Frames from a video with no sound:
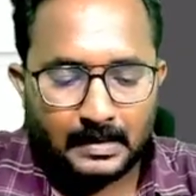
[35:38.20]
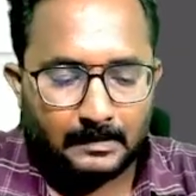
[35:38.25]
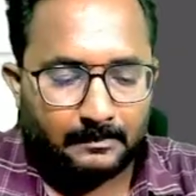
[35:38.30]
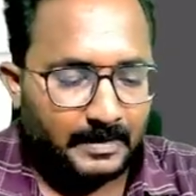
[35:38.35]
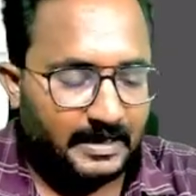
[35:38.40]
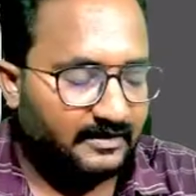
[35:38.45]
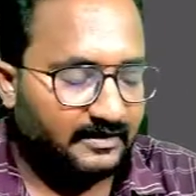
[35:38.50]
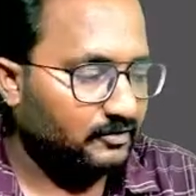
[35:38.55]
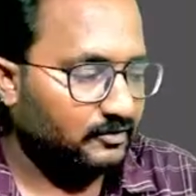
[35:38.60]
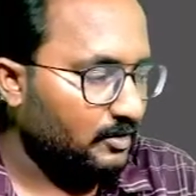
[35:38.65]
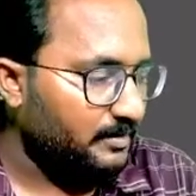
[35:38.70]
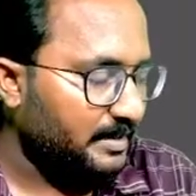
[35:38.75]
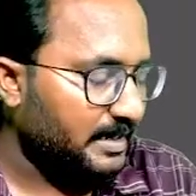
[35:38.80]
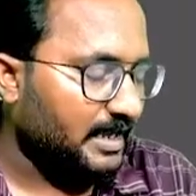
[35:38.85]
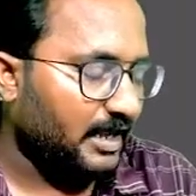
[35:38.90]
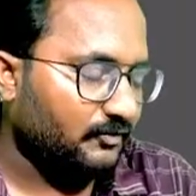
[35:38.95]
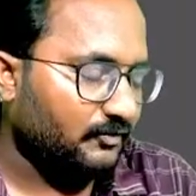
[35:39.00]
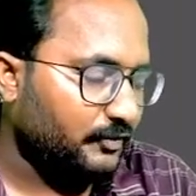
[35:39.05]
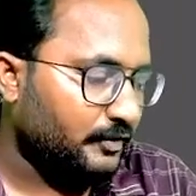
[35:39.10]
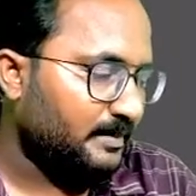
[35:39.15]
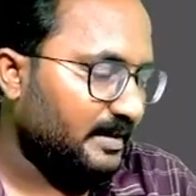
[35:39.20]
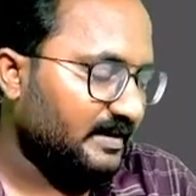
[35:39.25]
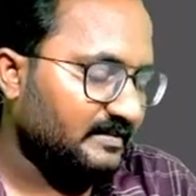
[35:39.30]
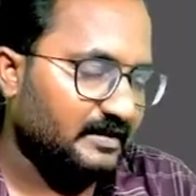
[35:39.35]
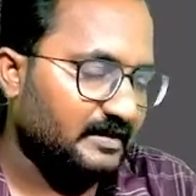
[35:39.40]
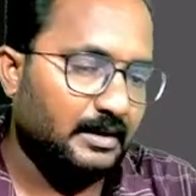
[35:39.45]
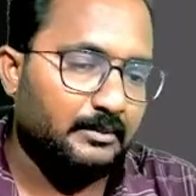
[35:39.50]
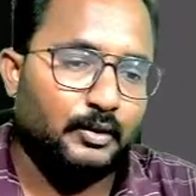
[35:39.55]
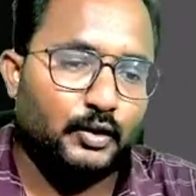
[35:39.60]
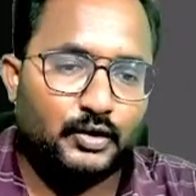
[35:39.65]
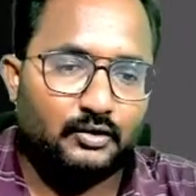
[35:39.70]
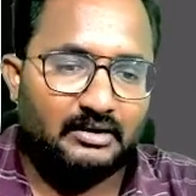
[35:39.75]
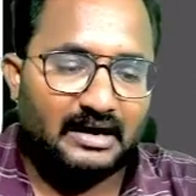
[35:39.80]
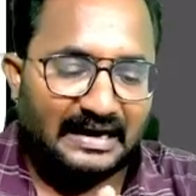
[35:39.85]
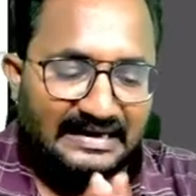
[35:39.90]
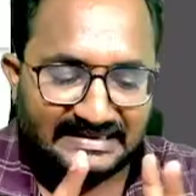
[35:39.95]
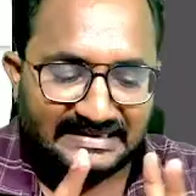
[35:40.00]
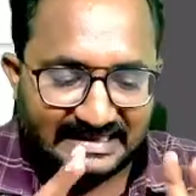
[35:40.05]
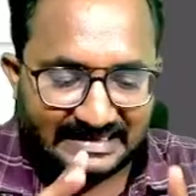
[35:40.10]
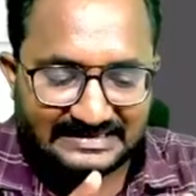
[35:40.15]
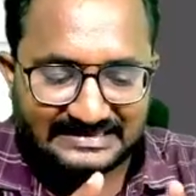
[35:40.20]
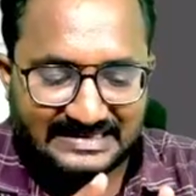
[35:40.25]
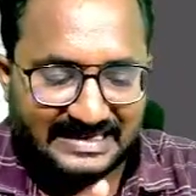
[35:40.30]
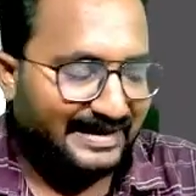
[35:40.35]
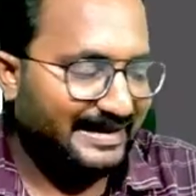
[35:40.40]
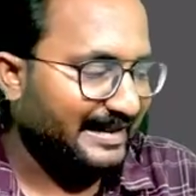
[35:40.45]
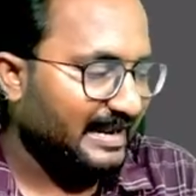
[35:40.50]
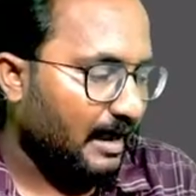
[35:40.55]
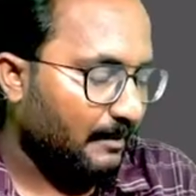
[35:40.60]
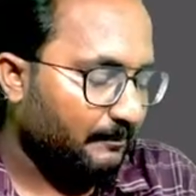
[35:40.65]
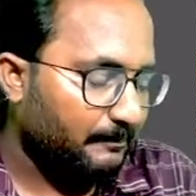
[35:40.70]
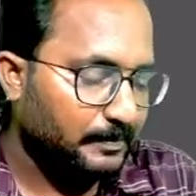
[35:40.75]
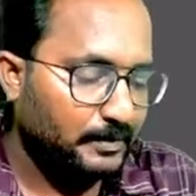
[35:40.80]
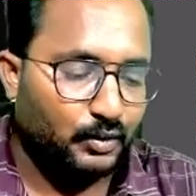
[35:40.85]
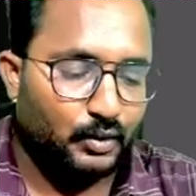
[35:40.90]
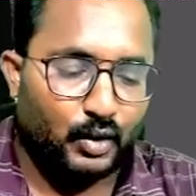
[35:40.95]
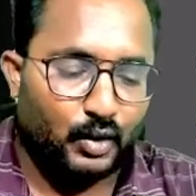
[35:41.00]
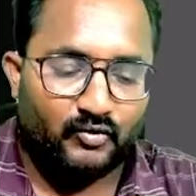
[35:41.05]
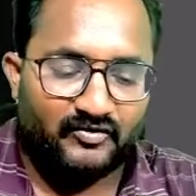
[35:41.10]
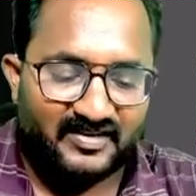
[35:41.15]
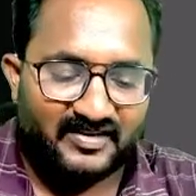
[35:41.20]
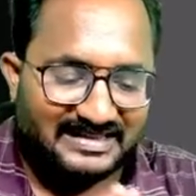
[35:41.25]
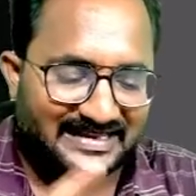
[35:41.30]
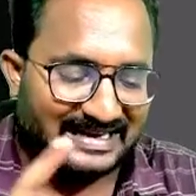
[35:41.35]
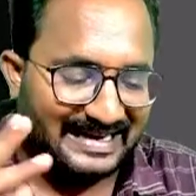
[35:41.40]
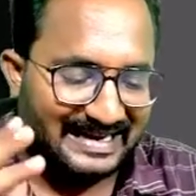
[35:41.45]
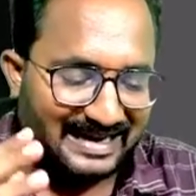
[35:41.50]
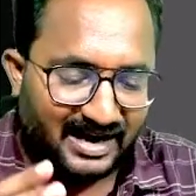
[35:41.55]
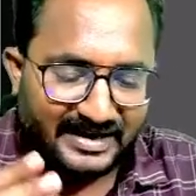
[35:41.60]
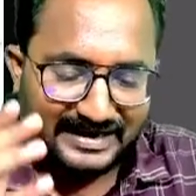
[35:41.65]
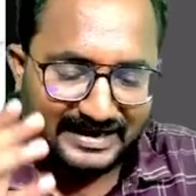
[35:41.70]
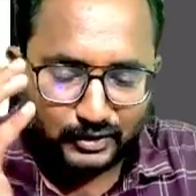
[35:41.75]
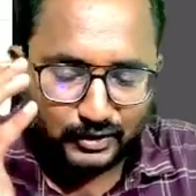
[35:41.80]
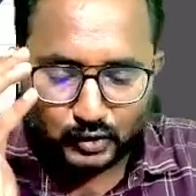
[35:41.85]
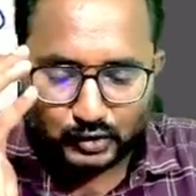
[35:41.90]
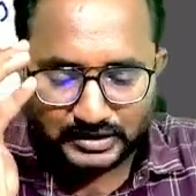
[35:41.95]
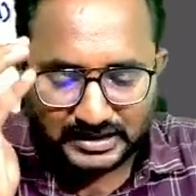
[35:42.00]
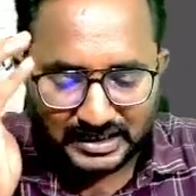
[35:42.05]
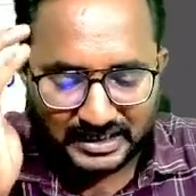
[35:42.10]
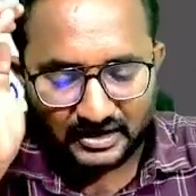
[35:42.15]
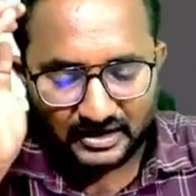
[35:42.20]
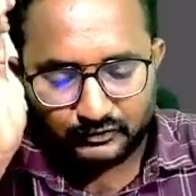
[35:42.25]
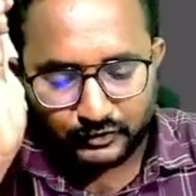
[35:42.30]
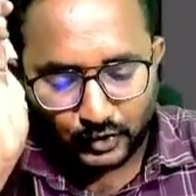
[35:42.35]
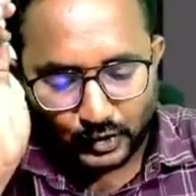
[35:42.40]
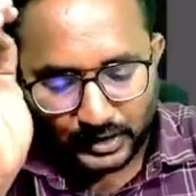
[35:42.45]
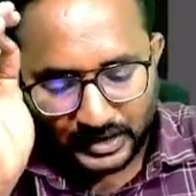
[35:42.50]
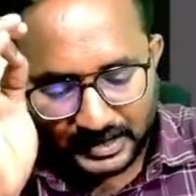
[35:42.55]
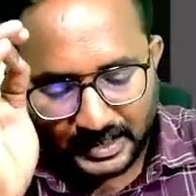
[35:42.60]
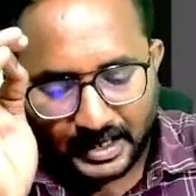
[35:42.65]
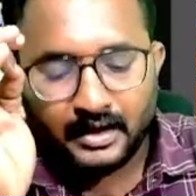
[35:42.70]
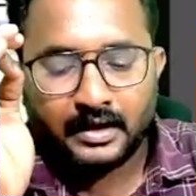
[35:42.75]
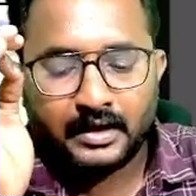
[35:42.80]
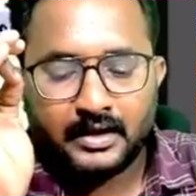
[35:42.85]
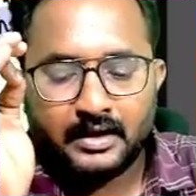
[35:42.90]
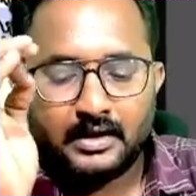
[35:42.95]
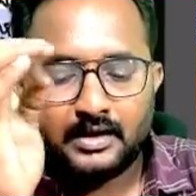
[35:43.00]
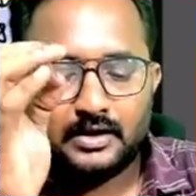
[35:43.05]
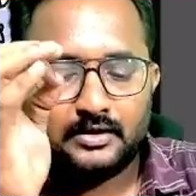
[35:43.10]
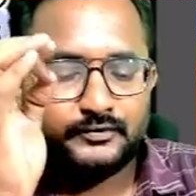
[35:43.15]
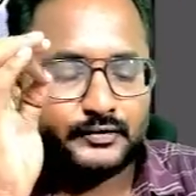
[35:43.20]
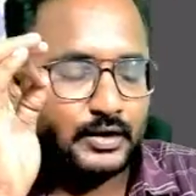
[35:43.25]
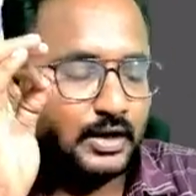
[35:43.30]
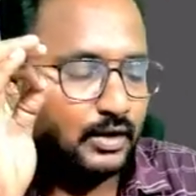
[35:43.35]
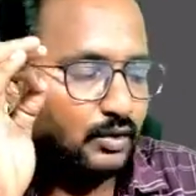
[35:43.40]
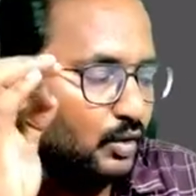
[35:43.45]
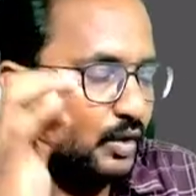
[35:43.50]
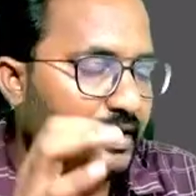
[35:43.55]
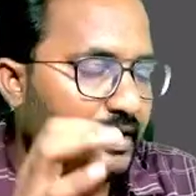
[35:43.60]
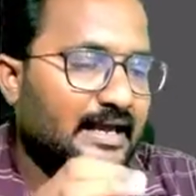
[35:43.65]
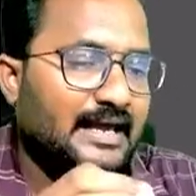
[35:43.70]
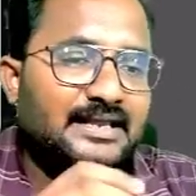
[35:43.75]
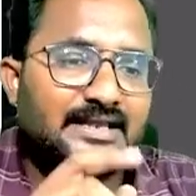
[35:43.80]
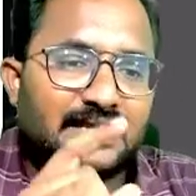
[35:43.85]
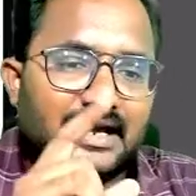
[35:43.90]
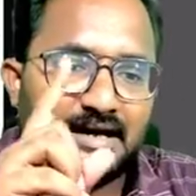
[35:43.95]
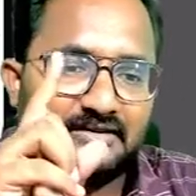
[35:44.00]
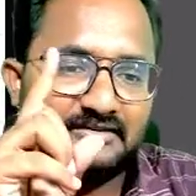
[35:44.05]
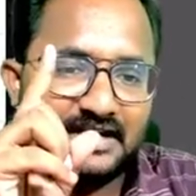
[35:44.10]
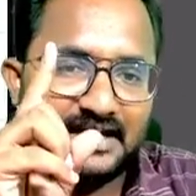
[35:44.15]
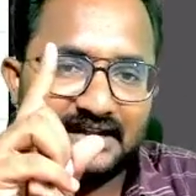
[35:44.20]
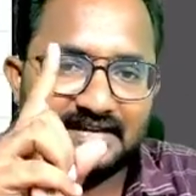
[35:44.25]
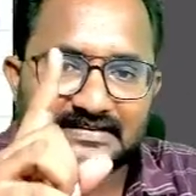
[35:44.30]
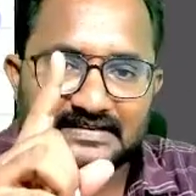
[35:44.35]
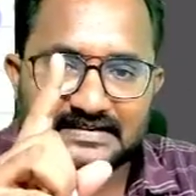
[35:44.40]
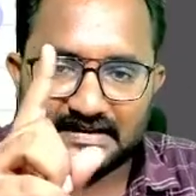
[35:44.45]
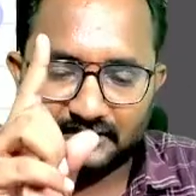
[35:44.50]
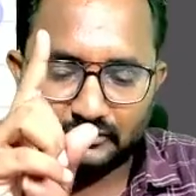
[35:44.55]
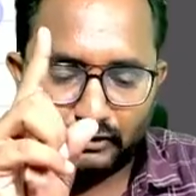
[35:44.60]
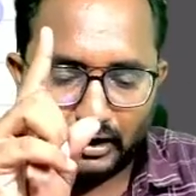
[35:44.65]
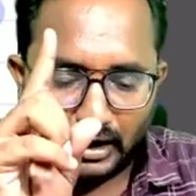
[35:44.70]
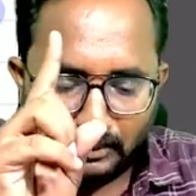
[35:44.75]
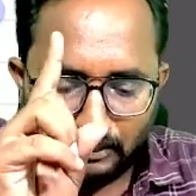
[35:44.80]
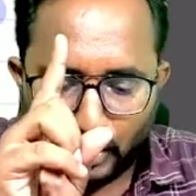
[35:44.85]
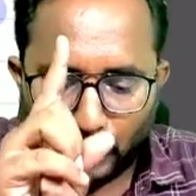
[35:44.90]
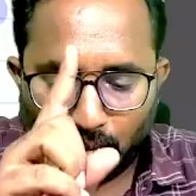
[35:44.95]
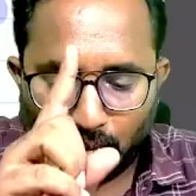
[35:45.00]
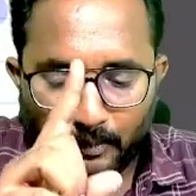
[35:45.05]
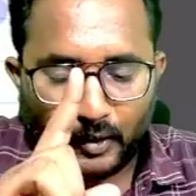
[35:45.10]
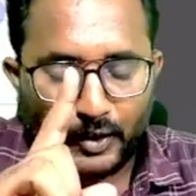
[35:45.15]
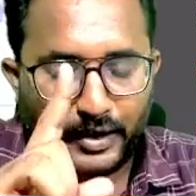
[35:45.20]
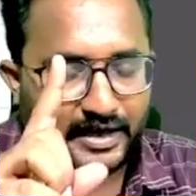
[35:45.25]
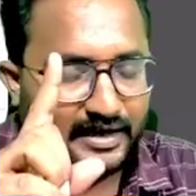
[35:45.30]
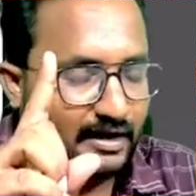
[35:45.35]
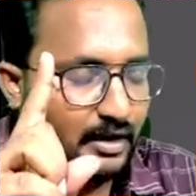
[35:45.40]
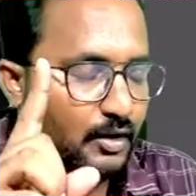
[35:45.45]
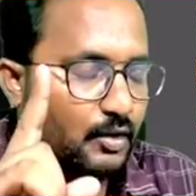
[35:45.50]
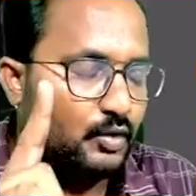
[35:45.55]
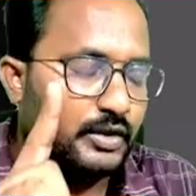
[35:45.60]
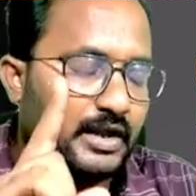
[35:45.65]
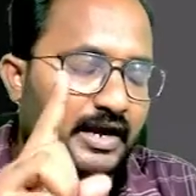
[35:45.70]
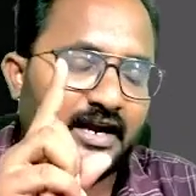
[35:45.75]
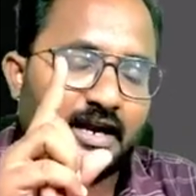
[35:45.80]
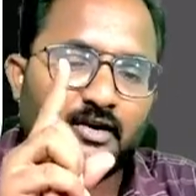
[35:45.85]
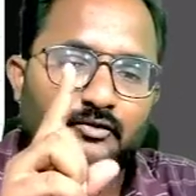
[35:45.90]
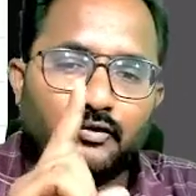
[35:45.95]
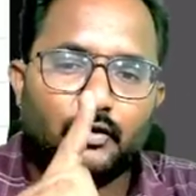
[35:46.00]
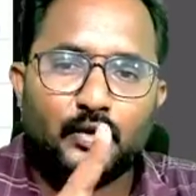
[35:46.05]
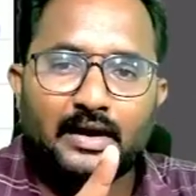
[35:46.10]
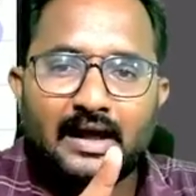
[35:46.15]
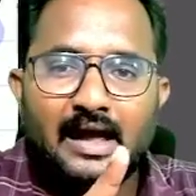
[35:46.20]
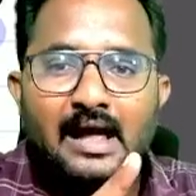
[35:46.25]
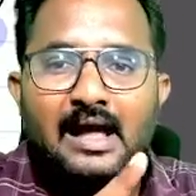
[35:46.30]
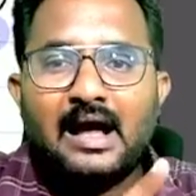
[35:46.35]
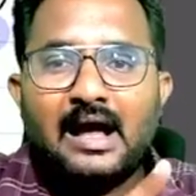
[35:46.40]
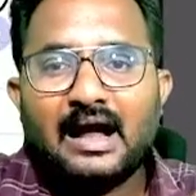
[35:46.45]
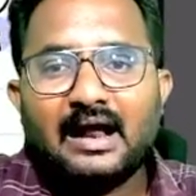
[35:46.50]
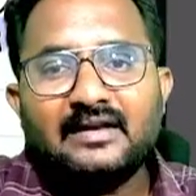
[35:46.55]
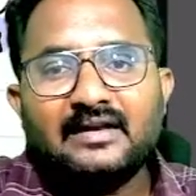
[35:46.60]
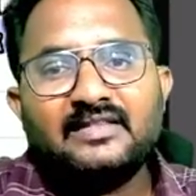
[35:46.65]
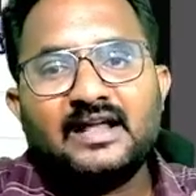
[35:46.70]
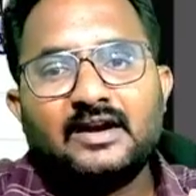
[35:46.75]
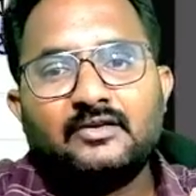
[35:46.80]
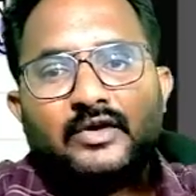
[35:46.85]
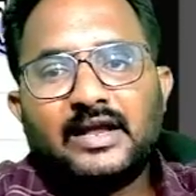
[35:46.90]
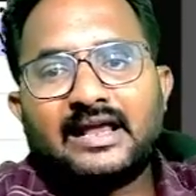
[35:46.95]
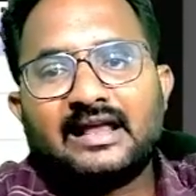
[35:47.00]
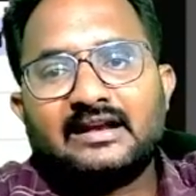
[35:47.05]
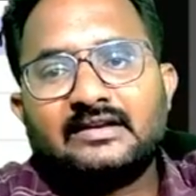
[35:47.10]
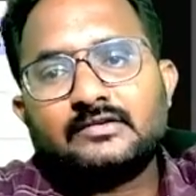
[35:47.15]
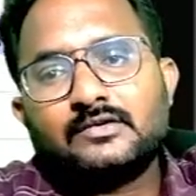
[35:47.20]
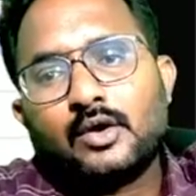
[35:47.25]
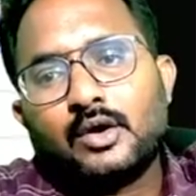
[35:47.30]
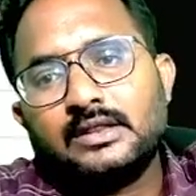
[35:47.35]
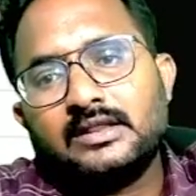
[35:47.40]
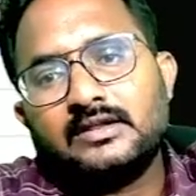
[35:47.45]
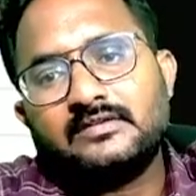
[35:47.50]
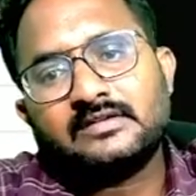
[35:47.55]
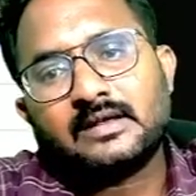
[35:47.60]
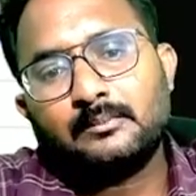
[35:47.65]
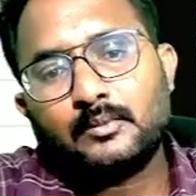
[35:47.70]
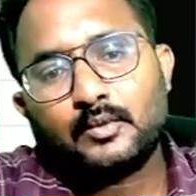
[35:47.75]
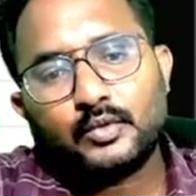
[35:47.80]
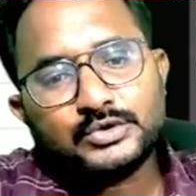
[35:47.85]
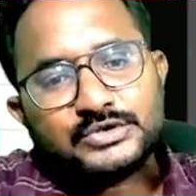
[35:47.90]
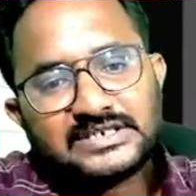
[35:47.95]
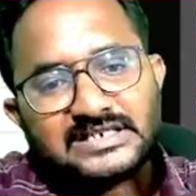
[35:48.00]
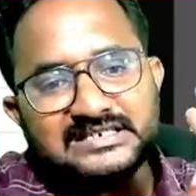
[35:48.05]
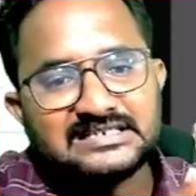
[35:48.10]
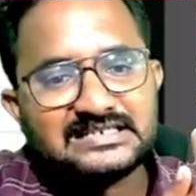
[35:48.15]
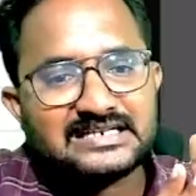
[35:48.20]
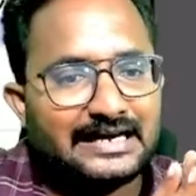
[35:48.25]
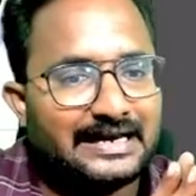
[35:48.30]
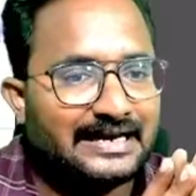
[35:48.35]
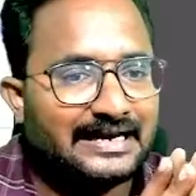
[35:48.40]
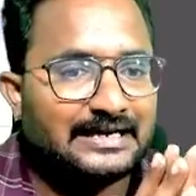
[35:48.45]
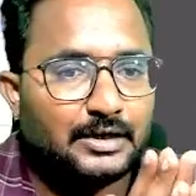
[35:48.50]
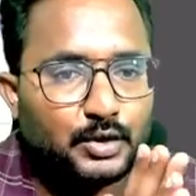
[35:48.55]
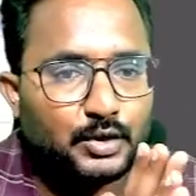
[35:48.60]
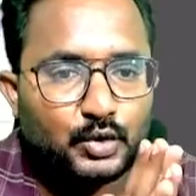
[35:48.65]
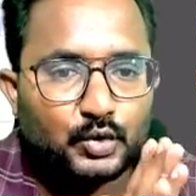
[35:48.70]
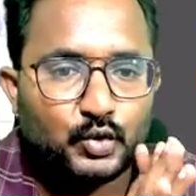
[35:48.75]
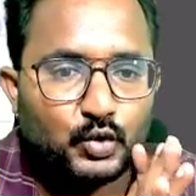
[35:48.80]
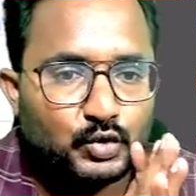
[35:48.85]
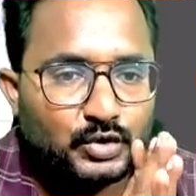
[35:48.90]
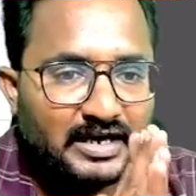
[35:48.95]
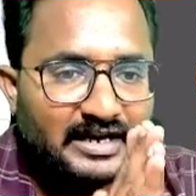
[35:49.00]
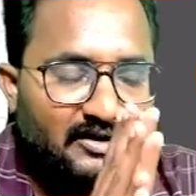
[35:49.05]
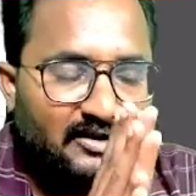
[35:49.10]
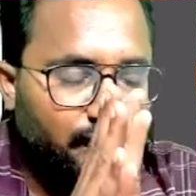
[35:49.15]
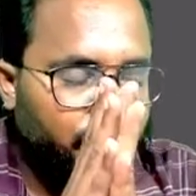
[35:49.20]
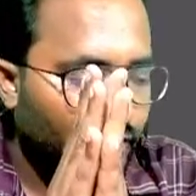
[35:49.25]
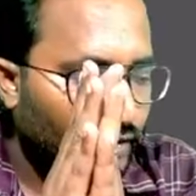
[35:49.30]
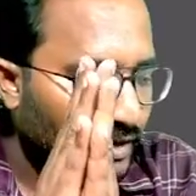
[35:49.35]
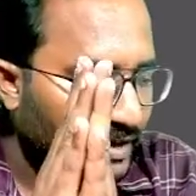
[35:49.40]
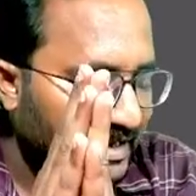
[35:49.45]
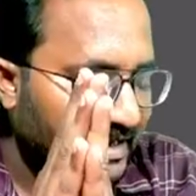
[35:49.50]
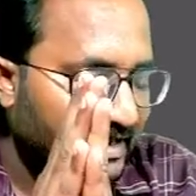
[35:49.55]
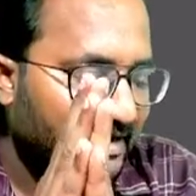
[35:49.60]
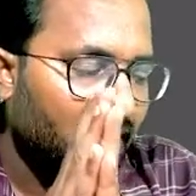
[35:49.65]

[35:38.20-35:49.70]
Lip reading: Please give me confirmation about your understanding up to now with regarding 234A. If you are okay, then I will discuss one more point in 234A and then we can solve some questions related to 234A